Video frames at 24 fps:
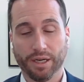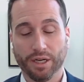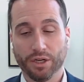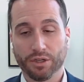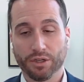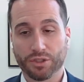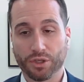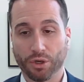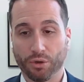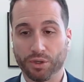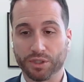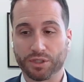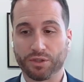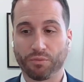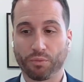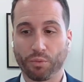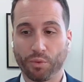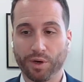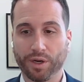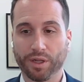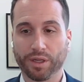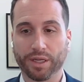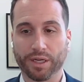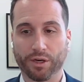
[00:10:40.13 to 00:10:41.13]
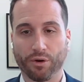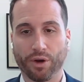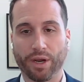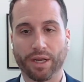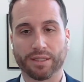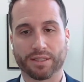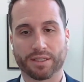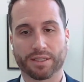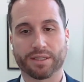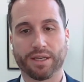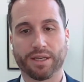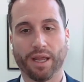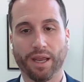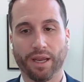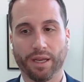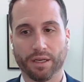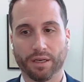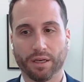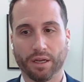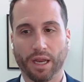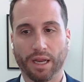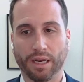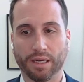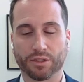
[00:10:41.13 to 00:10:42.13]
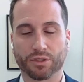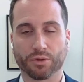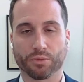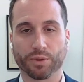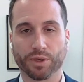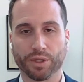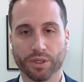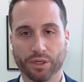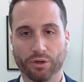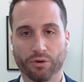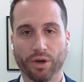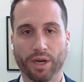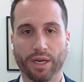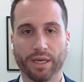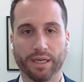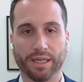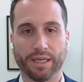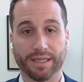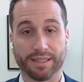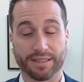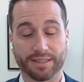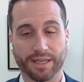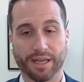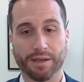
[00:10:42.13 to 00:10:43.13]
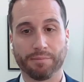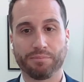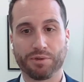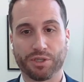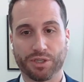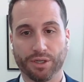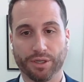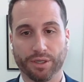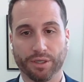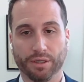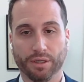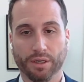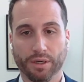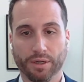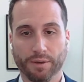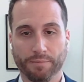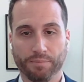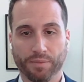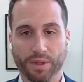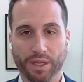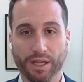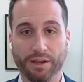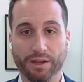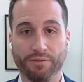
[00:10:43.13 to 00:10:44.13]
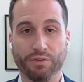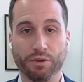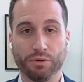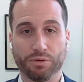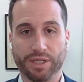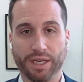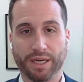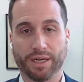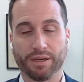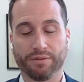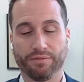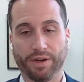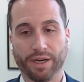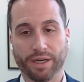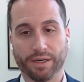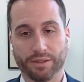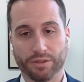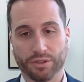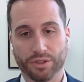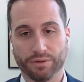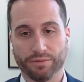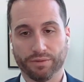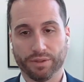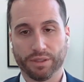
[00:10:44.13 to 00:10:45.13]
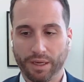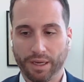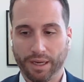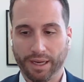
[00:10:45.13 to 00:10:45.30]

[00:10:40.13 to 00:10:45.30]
So it's a really great state and it's a really great exemption if you take advantage of it.